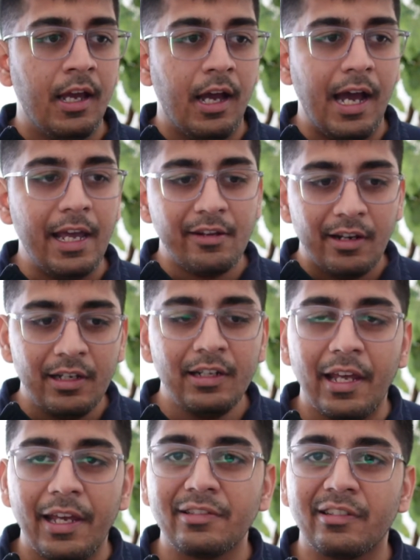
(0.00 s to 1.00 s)
I really
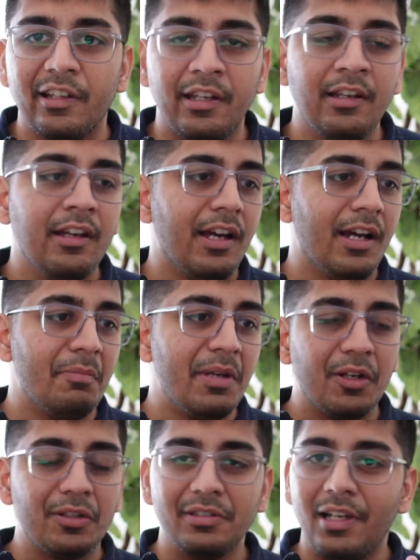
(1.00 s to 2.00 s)
like Sling
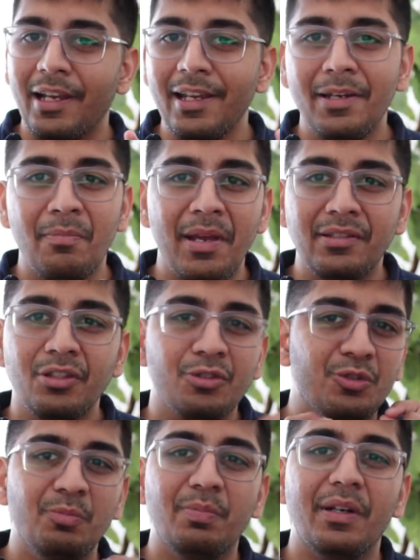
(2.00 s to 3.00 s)
because, again, it makes it
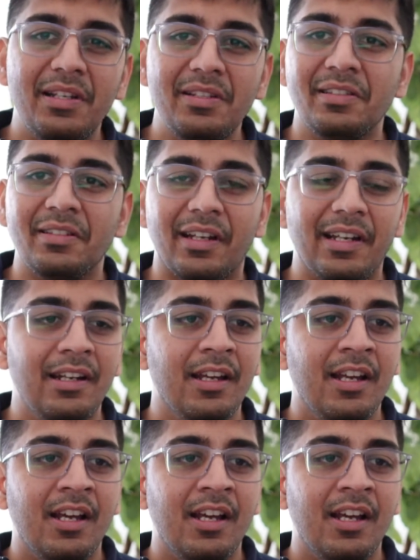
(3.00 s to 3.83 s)
super easy, right?